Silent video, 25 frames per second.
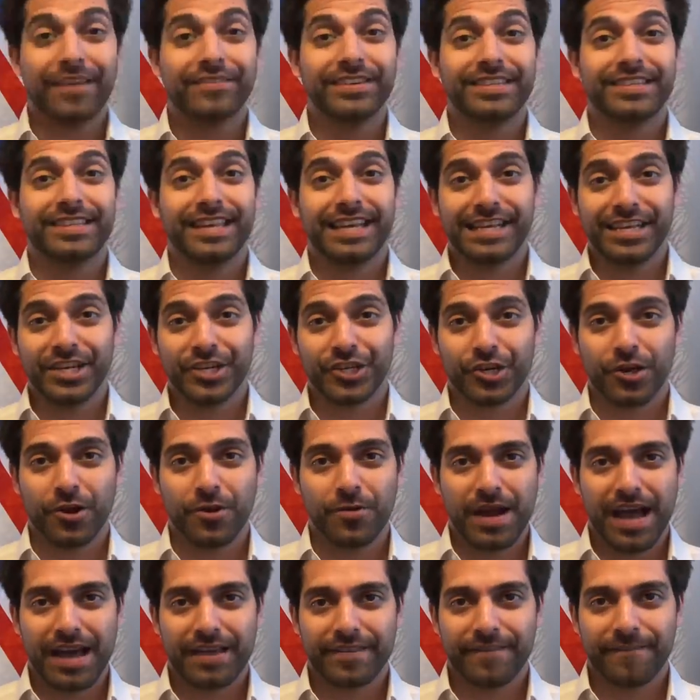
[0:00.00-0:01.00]
a daily show
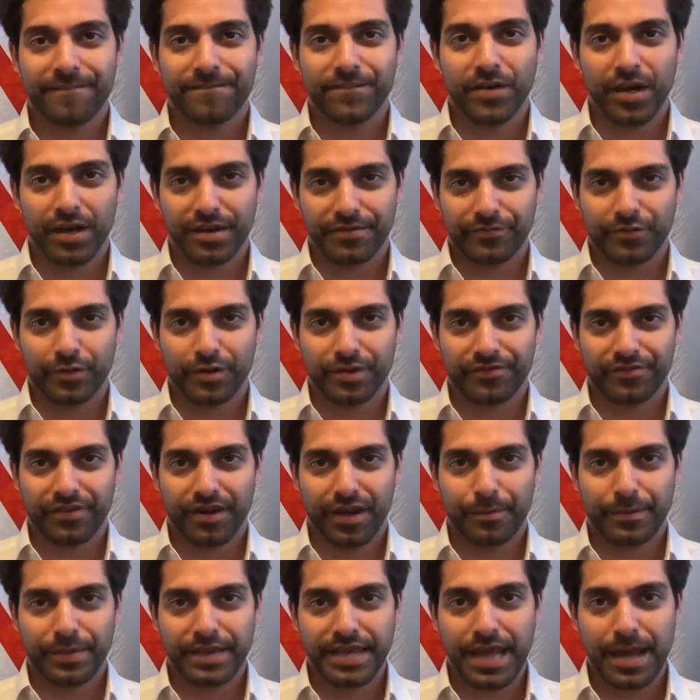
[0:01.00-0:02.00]
at
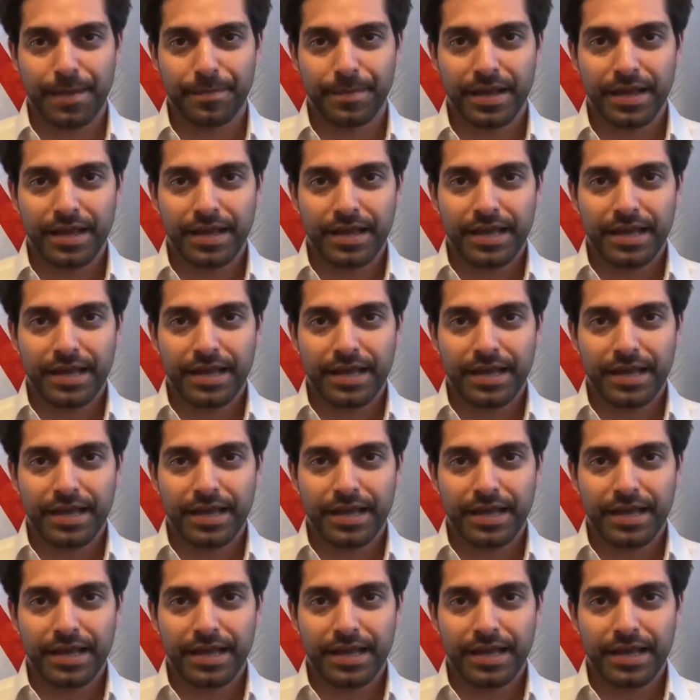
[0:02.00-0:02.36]
5:45 p.m.